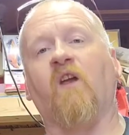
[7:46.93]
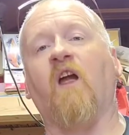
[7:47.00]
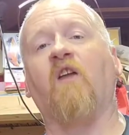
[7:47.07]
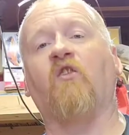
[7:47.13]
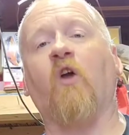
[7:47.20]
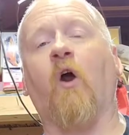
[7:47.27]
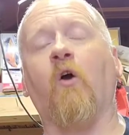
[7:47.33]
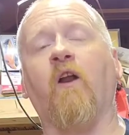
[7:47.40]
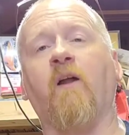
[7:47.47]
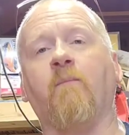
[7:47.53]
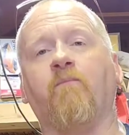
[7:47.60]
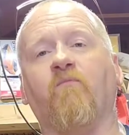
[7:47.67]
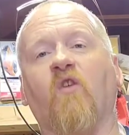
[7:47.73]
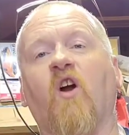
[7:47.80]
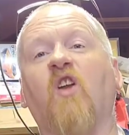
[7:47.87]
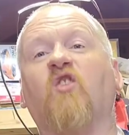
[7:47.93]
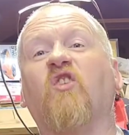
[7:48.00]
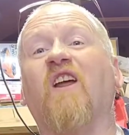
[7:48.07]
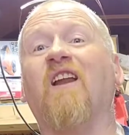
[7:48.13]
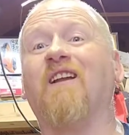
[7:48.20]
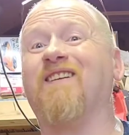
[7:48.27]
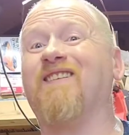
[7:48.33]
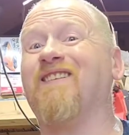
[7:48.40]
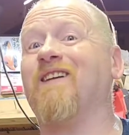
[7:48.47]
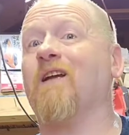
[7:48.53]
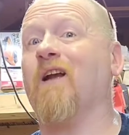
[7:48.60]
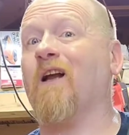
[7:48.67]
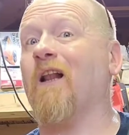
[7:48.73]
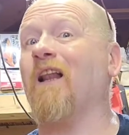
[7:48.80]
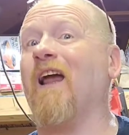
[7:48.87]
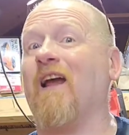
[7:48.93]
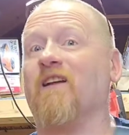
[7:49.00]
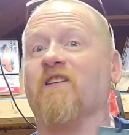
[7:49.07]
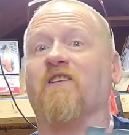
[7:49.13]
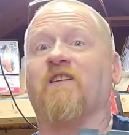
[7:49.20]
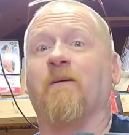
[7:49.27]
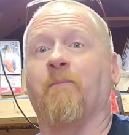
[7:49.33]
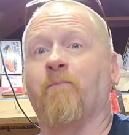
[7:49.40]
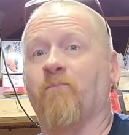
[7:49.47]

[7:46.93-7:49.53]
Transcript: and turn it until it clicks.